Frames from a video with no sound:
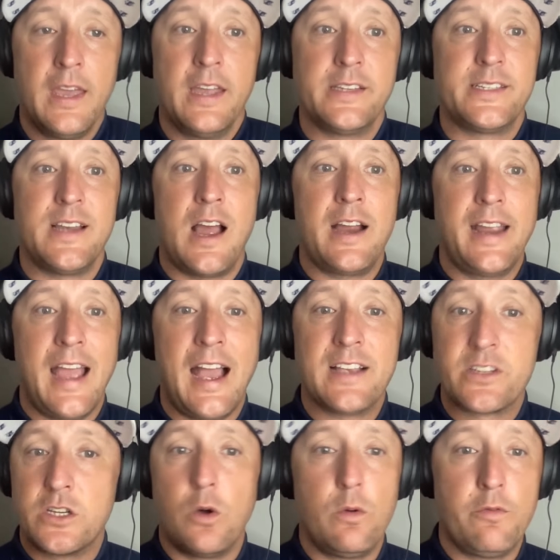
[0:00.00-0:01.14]
It's not
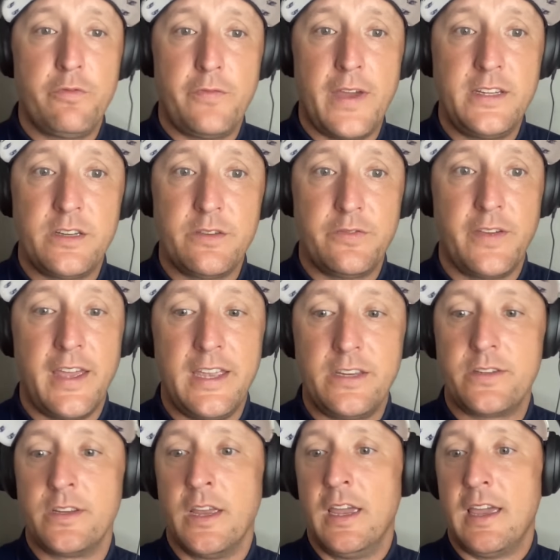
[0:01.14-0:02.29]
guys going
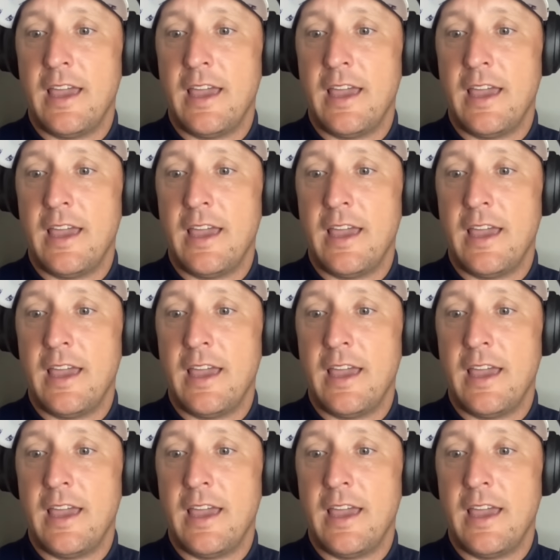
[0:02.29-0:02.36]
face-to-face